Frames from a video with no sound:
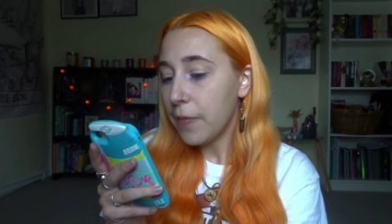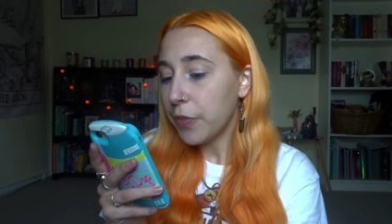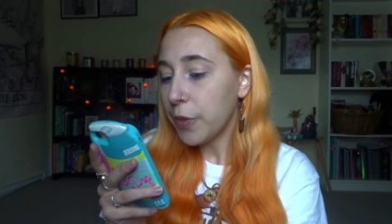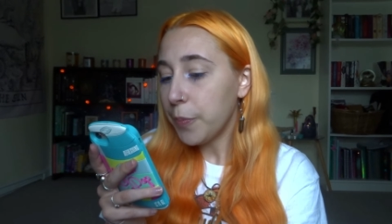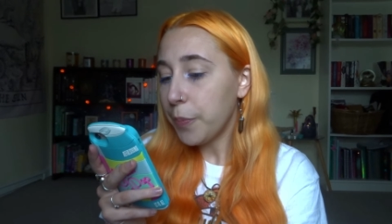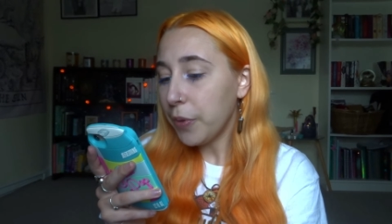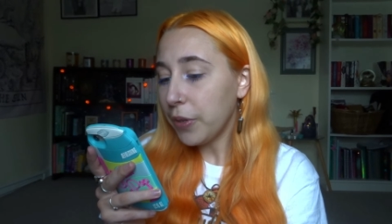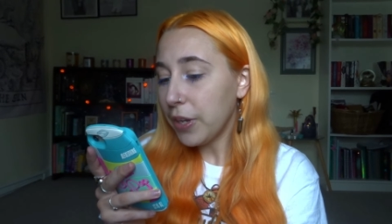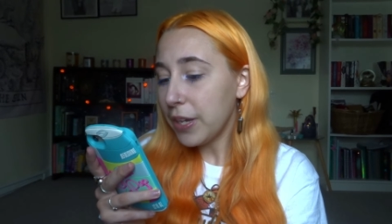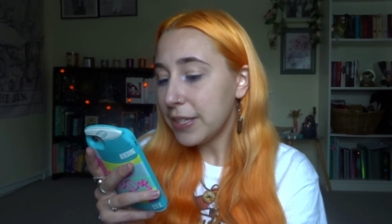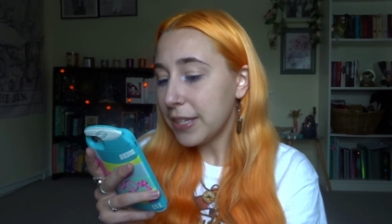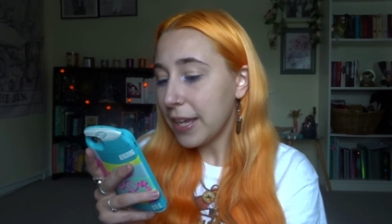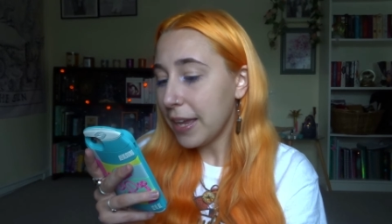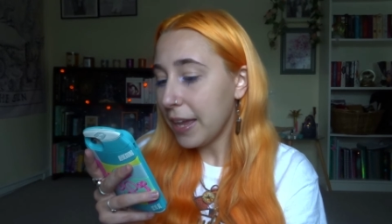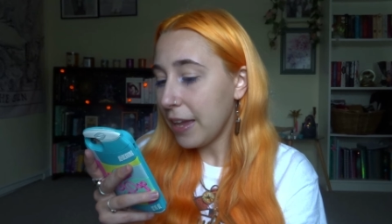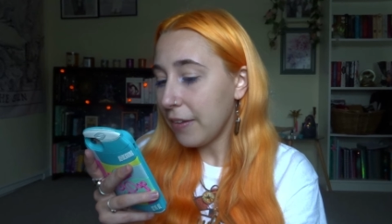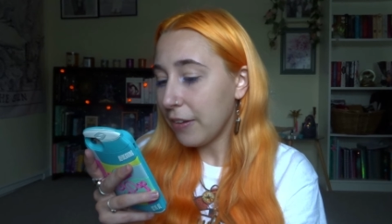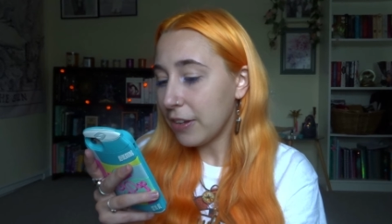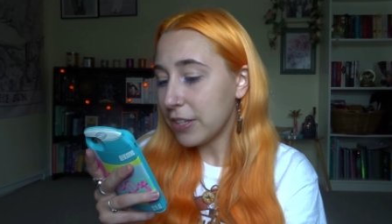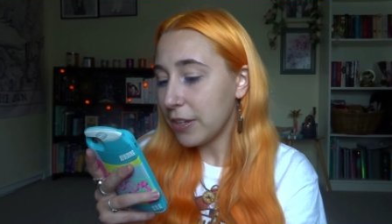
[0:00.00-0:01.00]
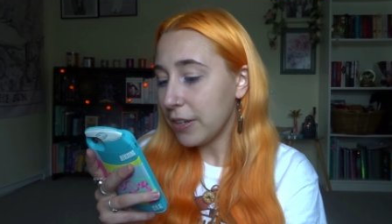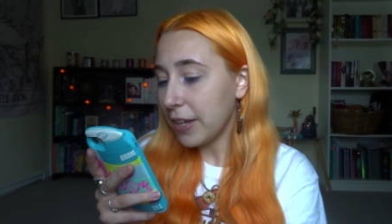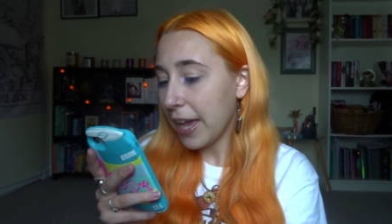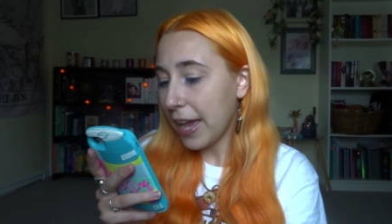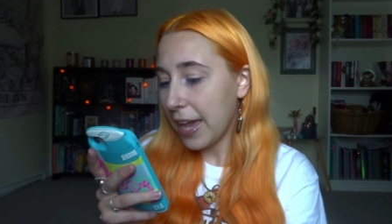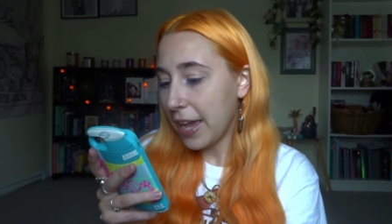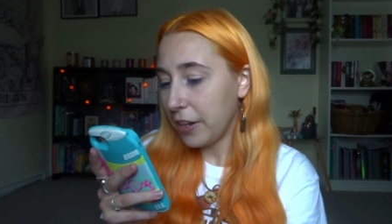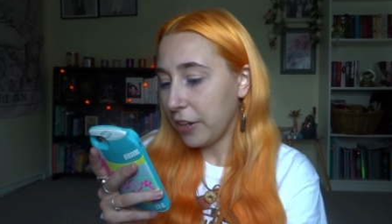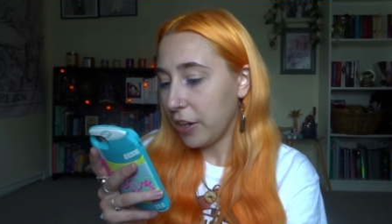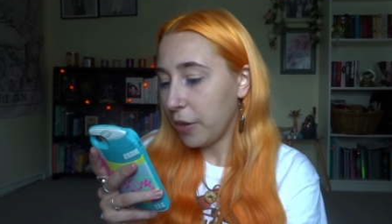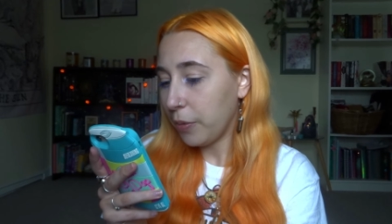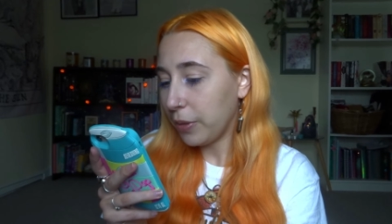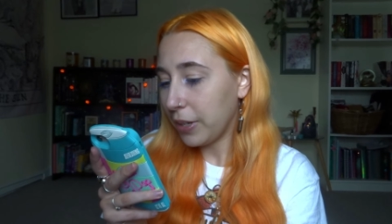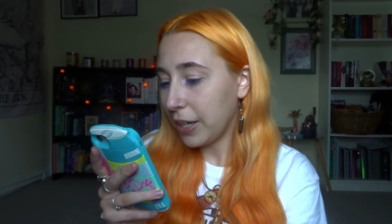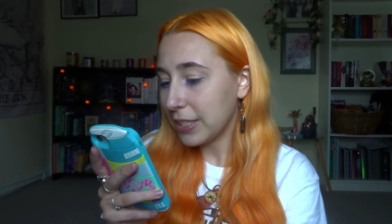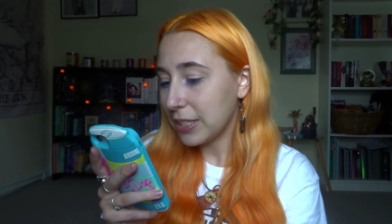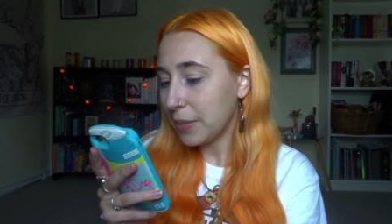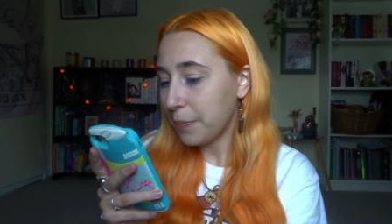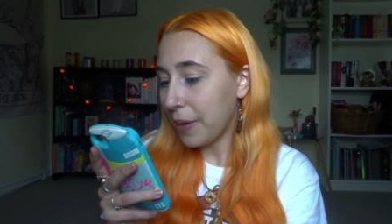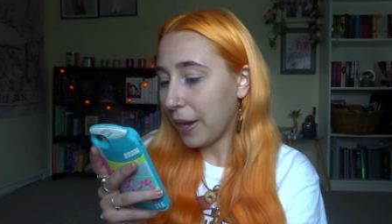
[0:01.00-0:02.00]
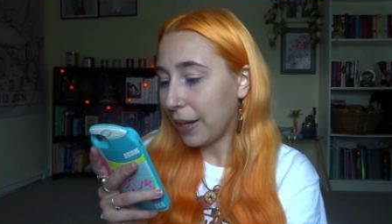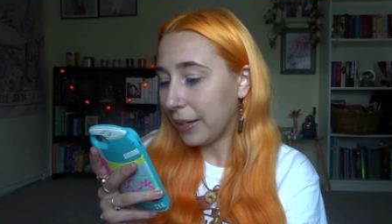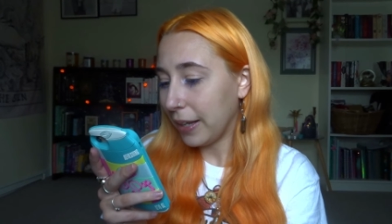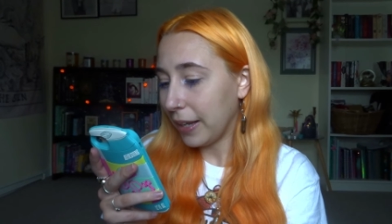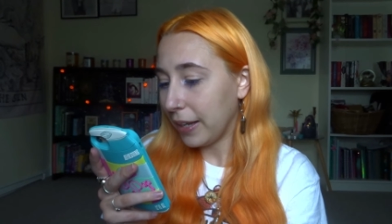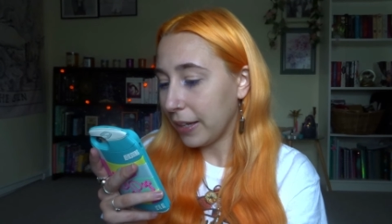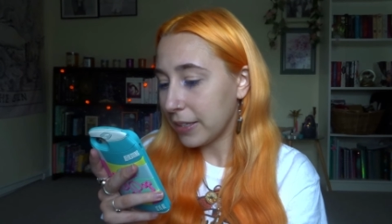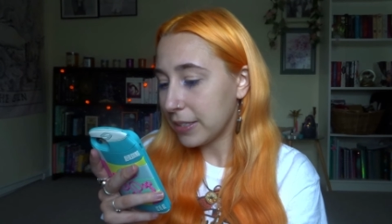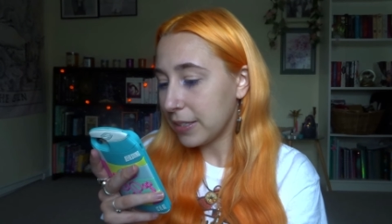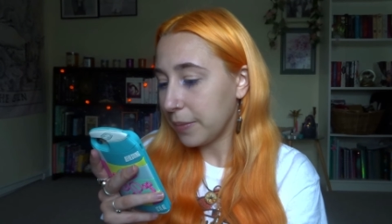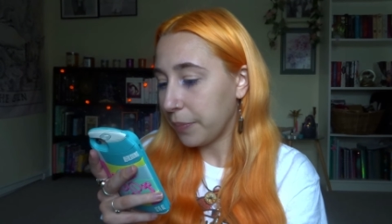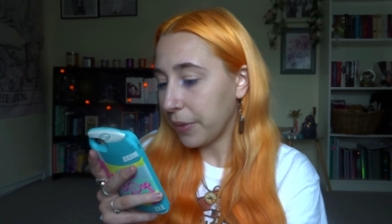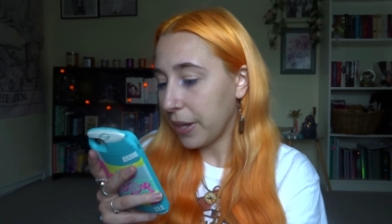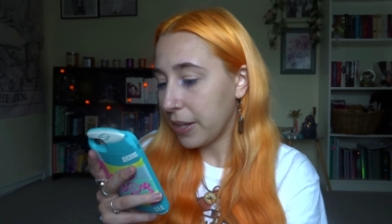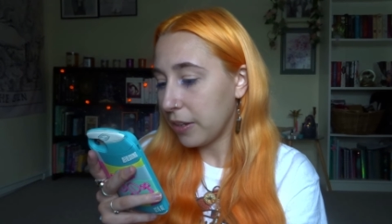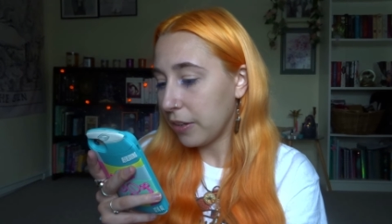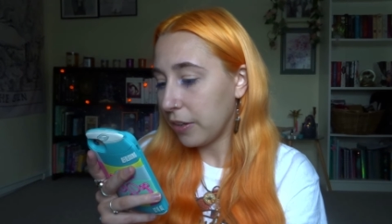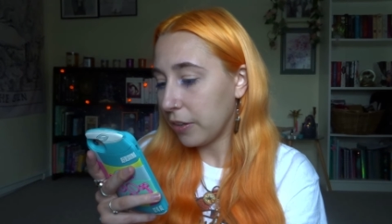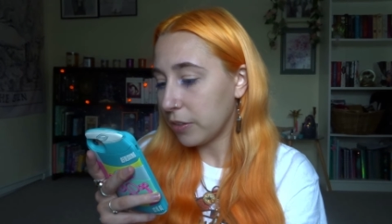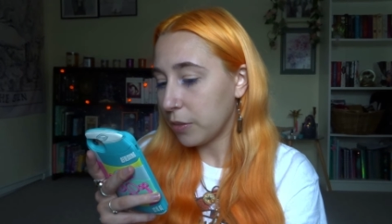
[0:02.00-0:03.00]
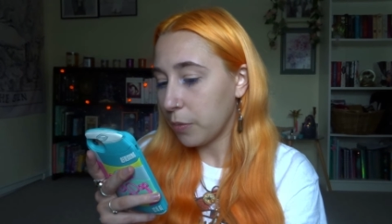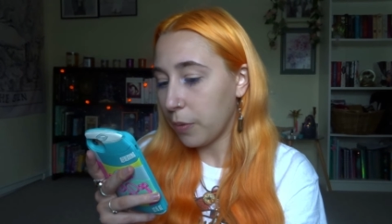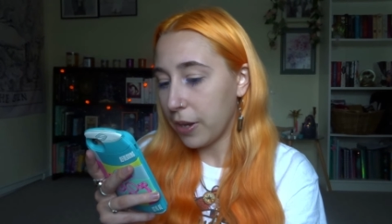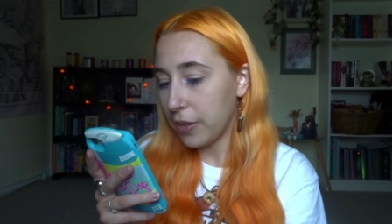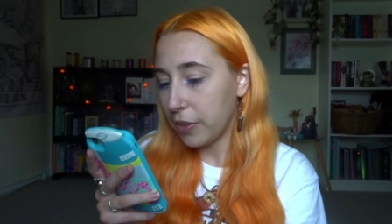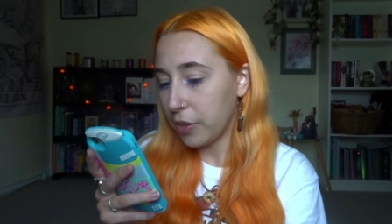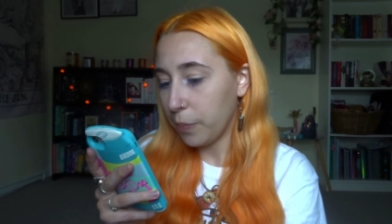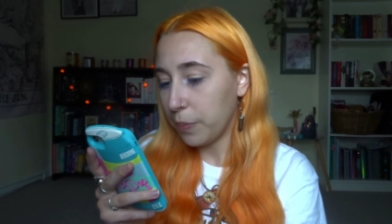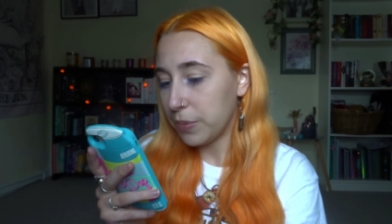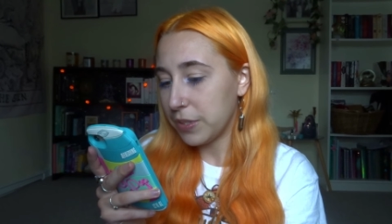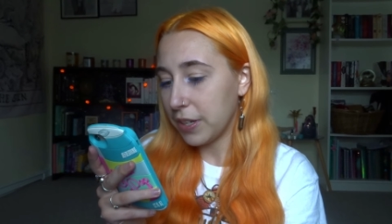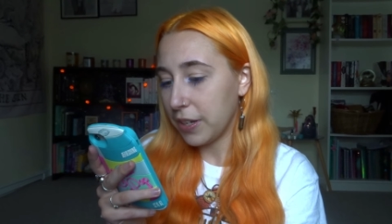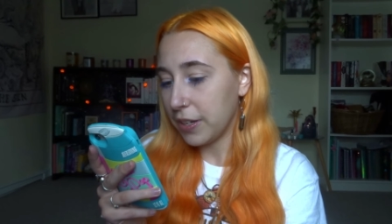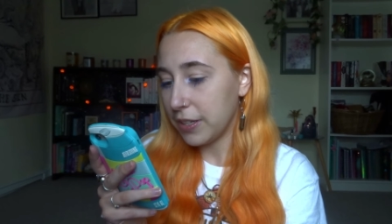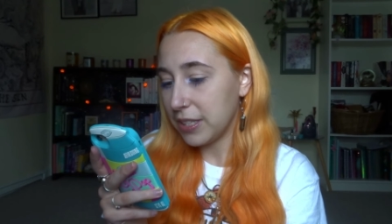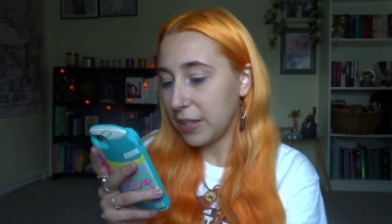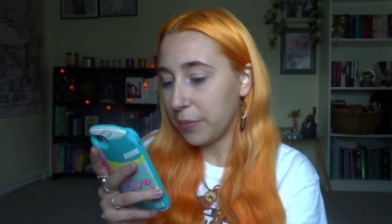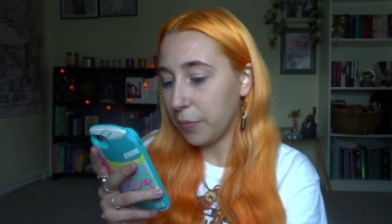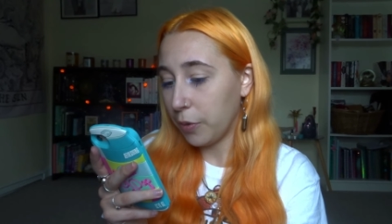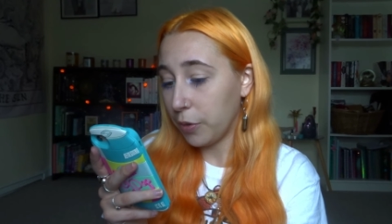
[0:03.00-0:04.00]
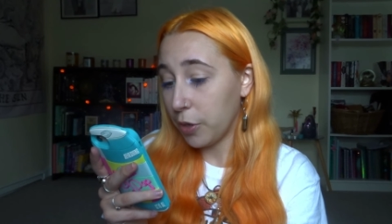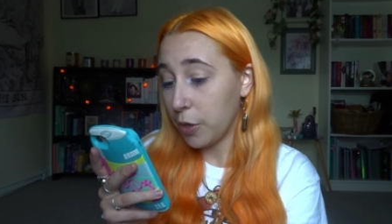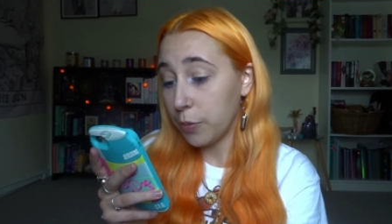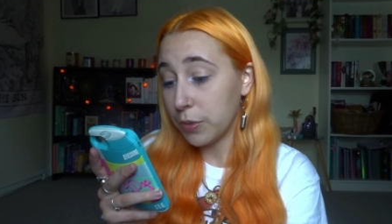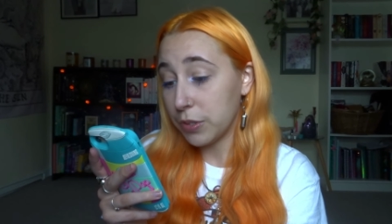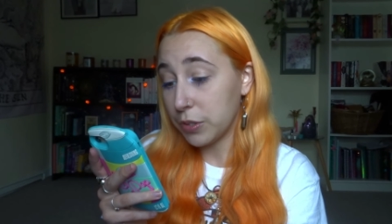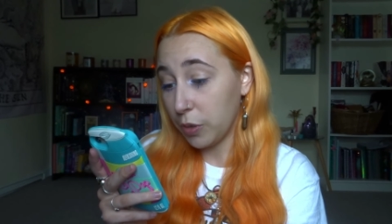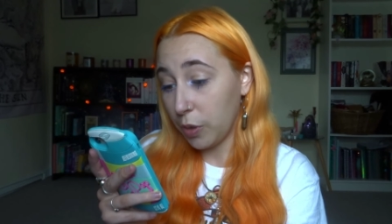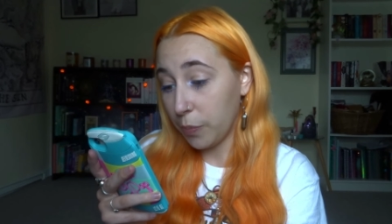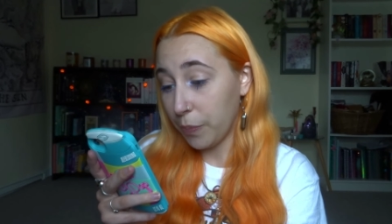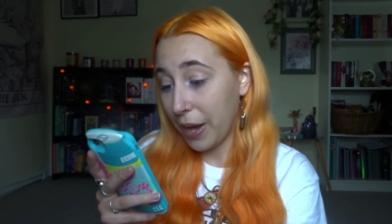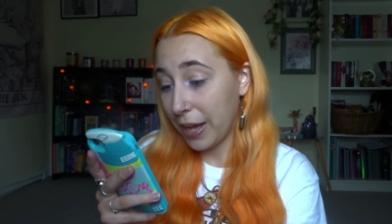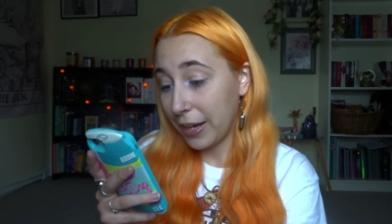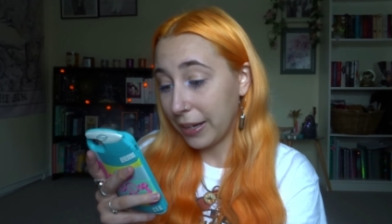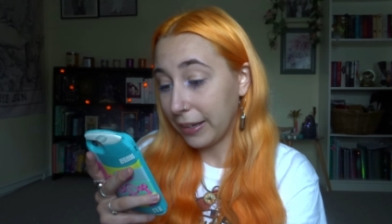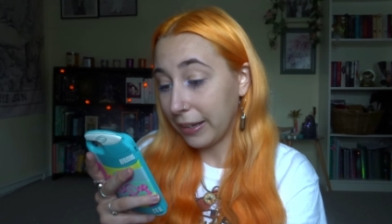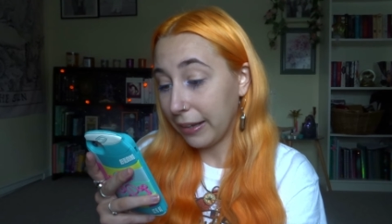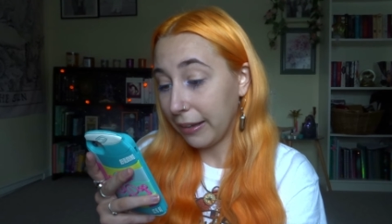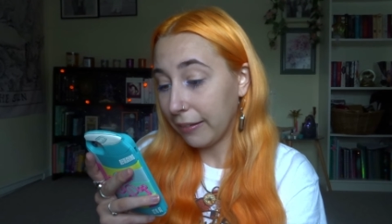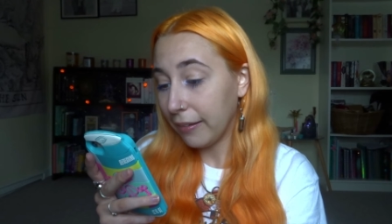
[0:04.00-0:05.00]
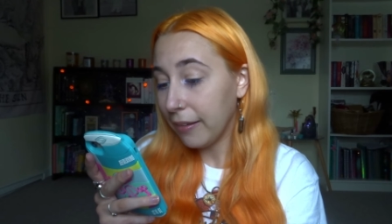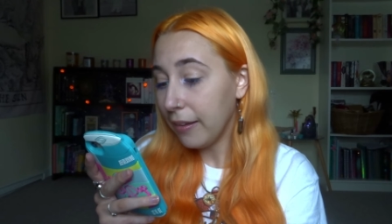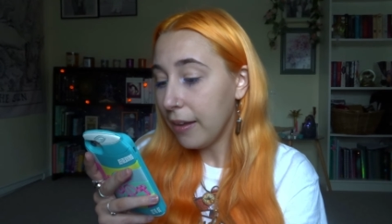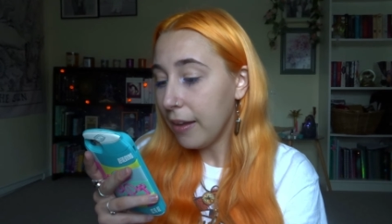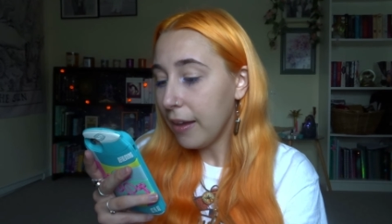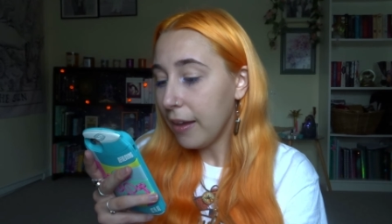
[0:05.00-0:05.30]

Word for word: The book is here, it's okay, no one has to panic. Sabrina looked quite the opposite as someone who was not panicking,